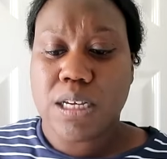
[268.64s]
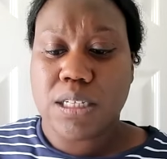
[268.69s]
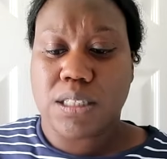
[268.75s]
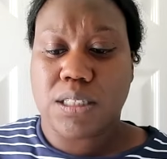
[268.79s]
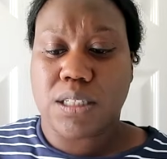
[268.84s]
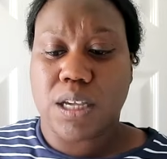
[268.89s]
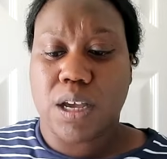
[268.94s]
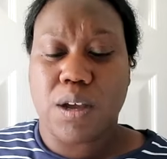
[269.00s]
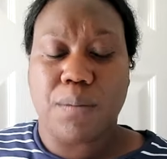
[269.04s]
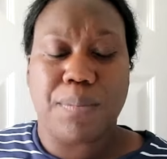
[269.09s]

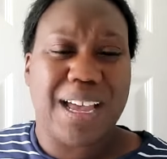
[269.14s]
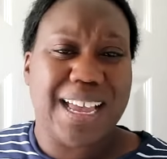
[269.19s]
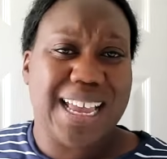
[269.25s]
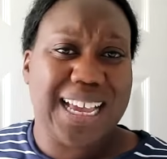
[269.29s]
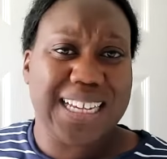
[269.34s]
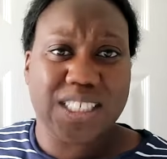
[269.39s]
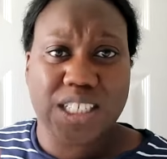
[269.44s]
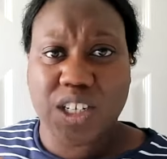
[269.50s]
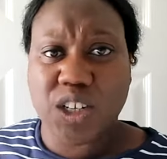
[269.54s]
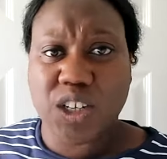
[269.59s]
So I
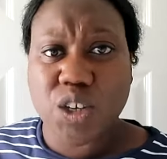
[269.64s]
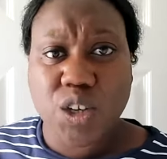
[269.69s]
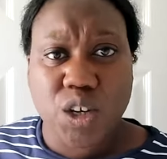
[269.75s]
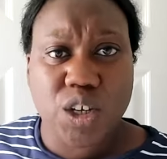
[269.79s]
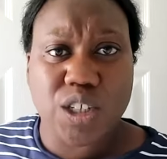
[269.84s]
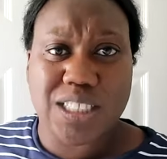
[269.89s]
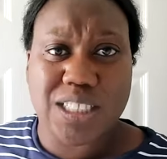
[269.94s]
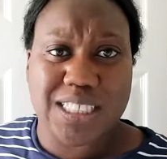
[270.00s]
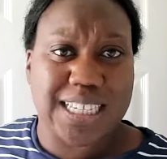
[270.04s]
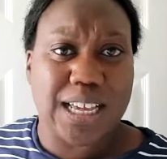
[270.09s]
guess you
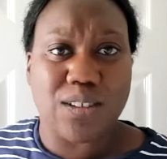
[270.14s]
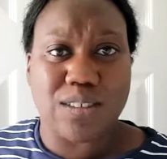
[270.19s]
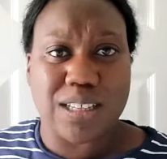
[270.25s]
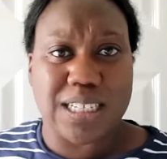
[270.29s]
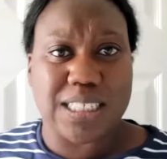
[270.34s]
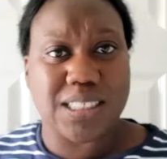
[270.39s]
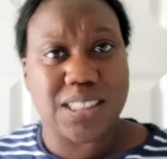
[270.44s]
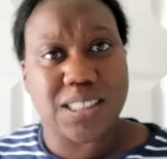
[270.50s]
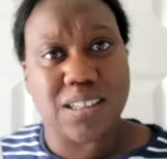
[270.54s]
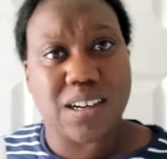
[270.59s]
could sell
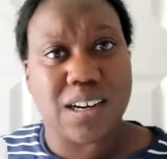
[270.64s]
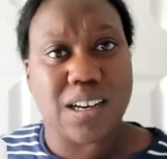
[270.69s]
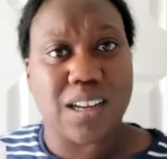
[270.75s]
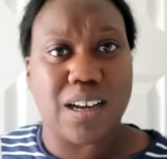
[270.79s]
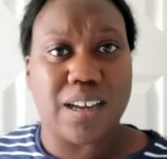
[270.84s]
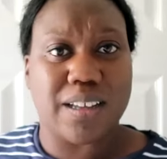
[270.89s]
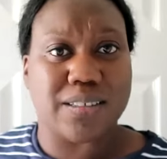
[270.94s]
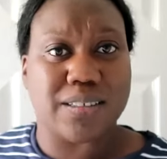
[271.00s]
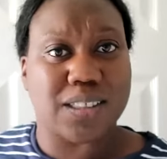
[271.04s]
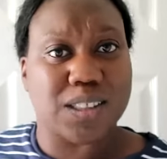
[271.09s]
these to your
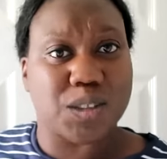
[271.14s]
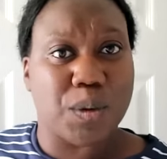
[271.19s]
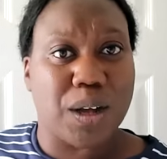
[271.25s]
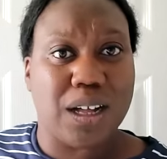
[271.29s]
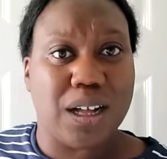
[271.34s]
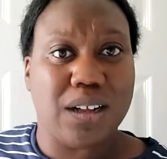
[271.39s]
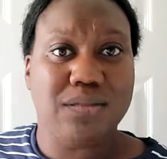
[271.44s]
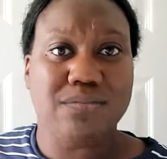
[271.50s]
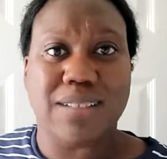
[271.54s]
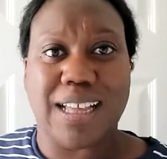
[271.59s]
clients as
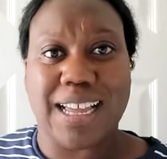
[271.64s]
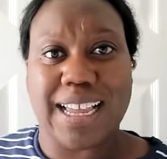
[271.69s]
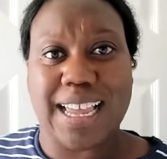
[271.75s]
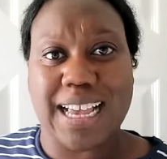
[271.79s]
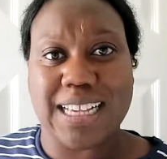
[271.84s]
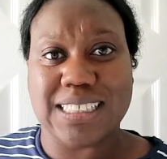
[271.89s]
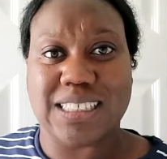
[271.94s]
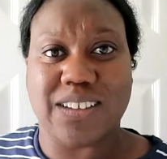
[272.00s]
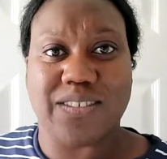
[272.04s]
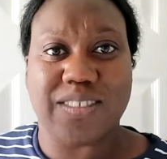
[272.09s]
well, I
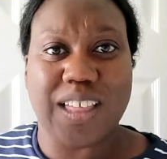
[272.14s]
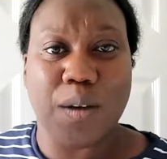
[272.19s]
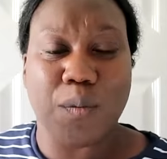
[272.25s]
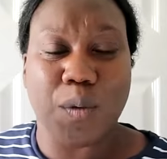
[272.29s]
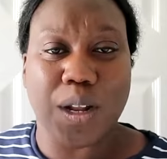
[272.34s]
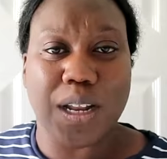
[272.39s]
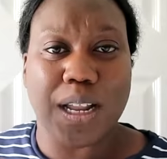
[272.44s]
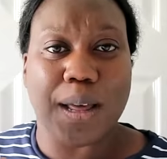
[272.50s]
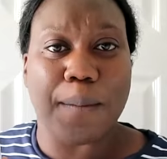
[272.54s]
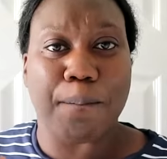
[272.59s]
guess, if they
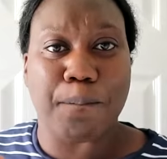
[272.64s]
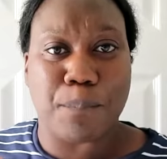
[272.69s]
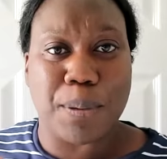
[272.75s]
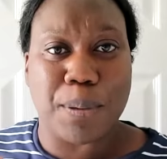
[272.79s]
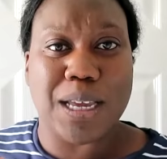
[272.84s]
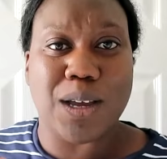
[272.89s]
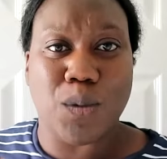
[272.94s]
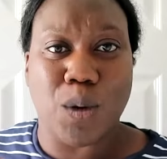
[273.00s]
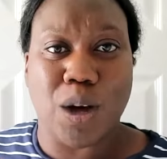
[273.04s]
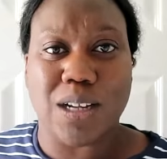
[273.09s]
want a
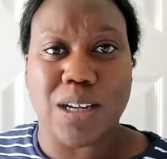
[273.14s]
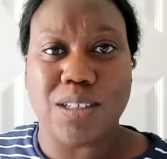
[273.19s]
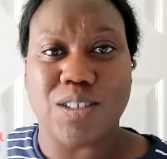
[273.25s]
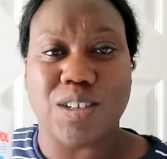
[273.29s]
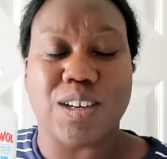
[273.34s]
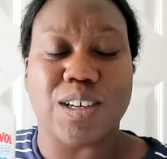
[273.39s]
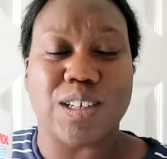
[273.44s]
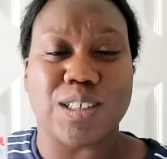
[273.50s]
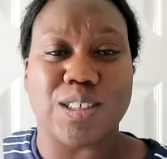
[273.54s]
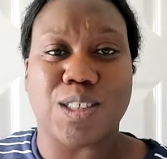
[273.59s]
big one
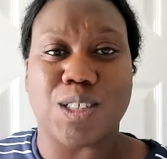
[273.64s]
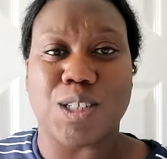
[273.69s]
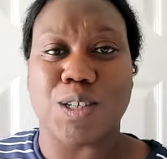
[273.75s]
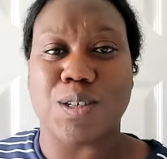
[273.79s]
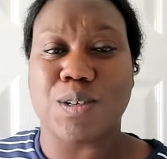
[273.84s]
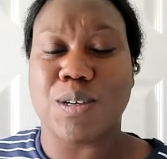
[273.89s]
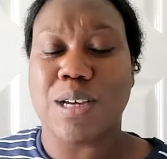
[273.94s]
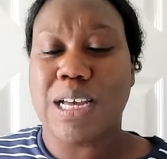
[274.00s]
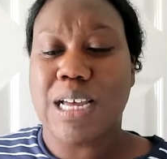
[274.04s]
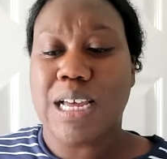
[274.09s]
you could
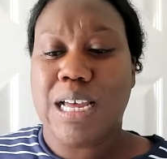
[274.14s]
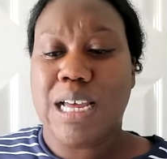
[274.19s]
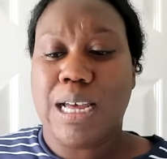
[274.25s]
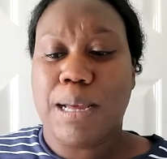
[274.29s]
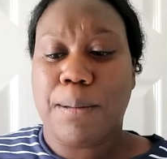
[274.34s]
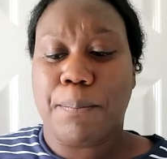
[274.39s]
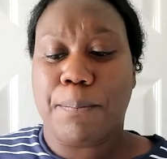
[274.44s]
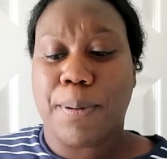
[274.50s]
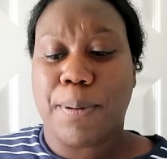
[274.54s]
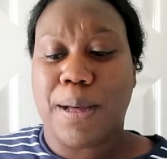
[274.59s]
do,
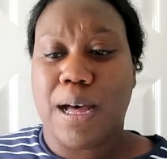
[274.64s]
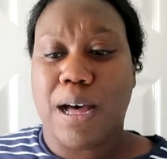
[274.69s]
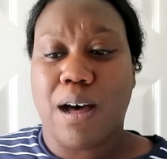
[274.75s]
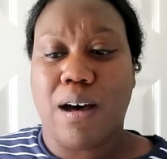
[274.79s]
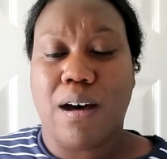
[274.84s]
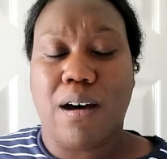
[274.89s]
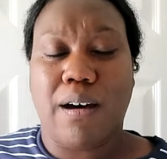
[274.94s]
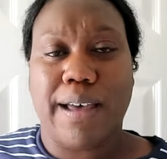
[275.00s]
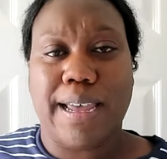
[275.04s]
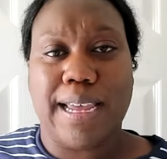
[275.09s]
but
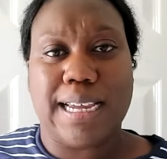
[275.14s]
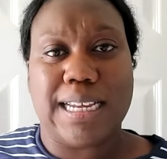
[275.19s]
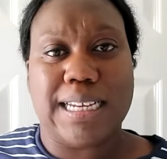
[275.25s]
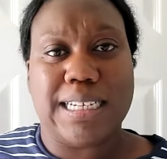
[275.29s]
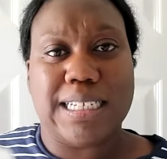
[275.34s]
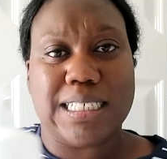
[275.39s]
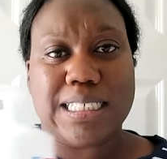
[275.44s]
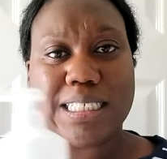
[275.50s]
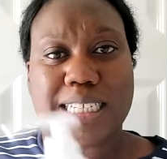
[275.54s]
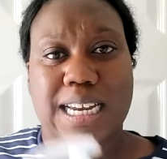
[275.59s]

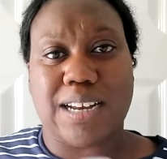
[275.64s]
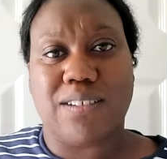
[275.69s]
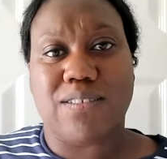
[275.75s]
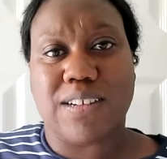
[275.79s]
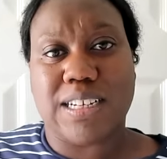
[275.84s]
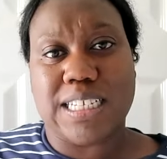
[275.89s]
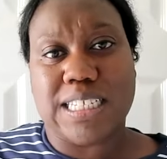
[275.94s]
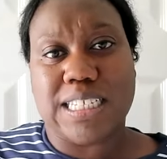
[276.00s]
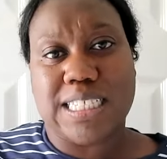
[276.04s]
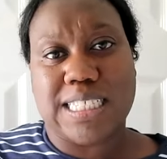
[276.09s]
I
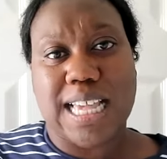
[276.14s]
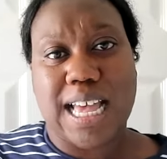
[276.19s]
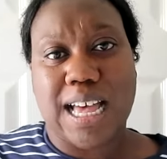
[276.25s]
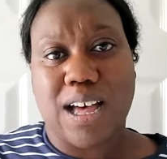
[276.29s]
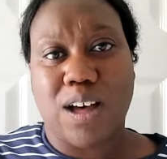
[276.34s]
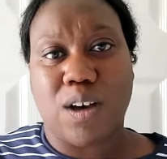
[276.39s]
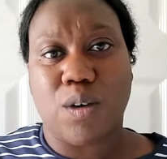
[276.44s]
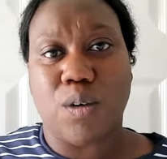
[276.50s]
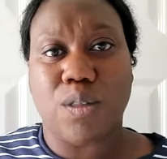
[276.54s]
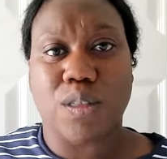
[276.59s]
generally
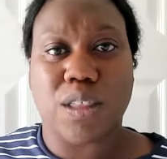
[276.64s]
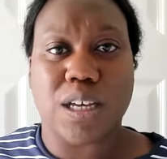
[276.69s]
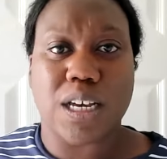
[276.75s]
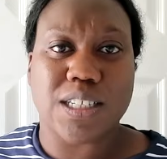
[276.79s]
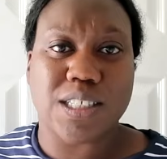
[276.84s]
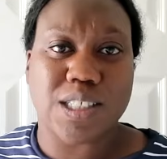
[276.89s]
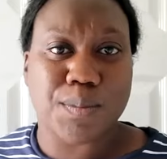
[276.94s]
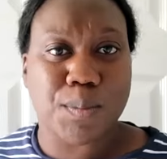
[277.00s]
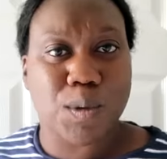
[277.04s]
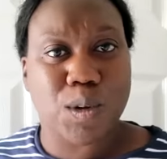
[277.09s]
sell
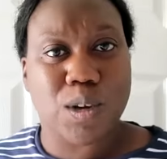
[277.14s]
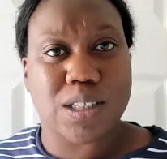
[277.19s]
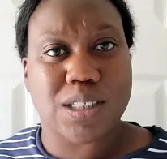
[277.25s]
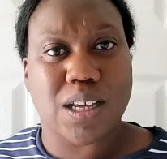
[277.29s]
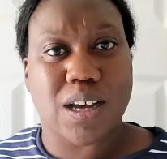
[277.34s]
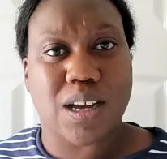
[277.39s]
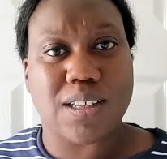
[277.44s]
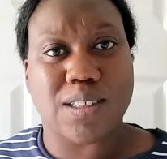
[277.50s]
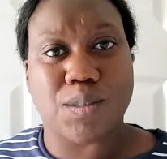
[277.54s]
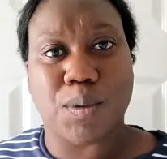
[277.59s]
the smaller
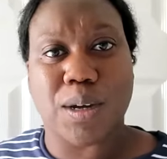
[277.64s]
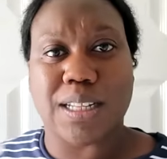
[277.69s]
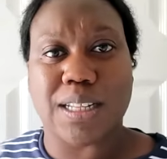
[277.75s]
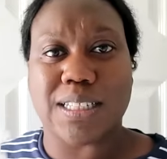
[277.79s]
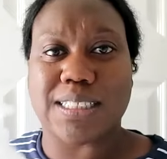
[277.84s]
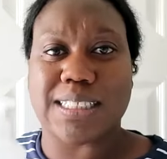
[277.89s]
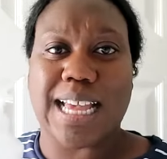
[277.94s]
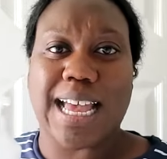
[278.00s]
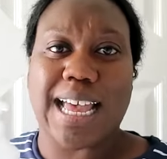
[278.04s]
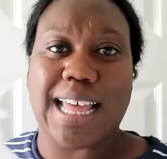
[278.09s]
size
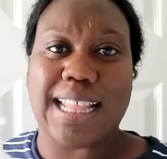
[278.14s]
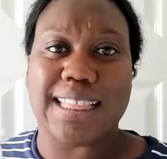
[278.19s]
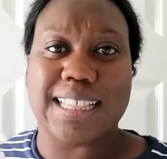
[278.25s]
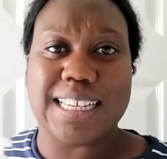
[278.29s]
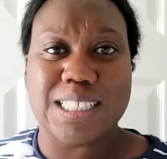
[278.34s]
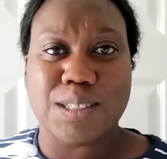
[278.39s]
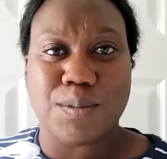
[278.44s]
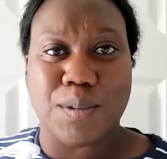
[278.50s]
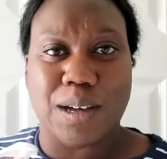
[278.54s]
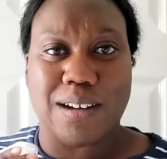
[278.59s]
ones, and
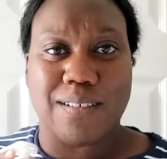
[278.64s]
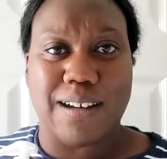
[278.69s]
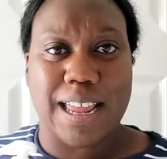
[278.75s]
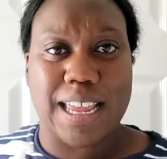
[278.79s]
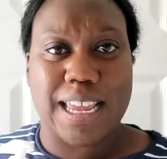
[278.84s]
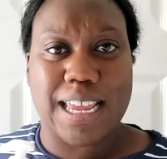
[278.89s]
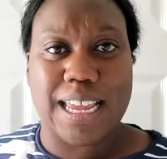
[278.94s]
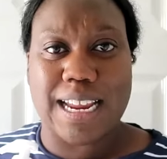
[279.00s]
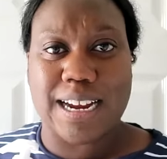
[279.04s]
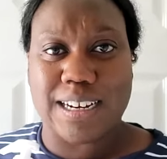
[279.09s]
this one
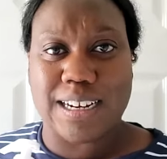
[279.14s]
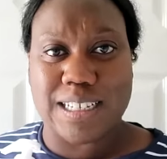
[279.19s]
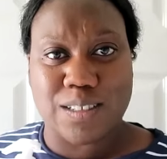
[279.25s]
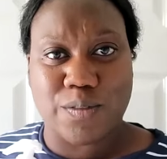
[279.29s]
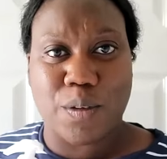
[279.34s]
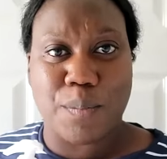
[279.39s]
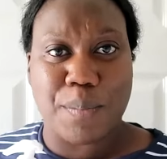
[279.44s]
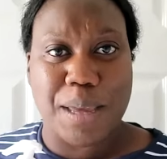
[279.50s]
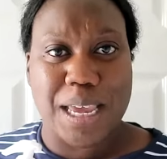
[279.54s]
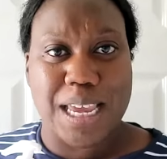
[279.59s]
right here is
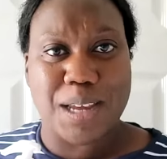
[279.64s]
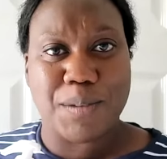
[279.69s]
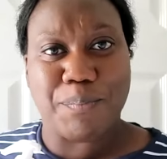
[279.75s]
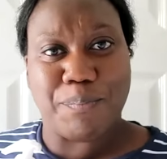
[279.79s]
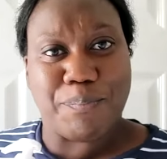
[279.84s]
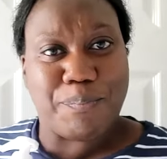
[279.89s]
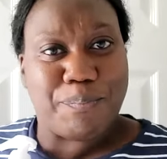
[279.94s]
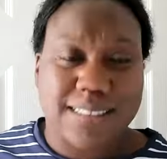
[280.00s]
for me.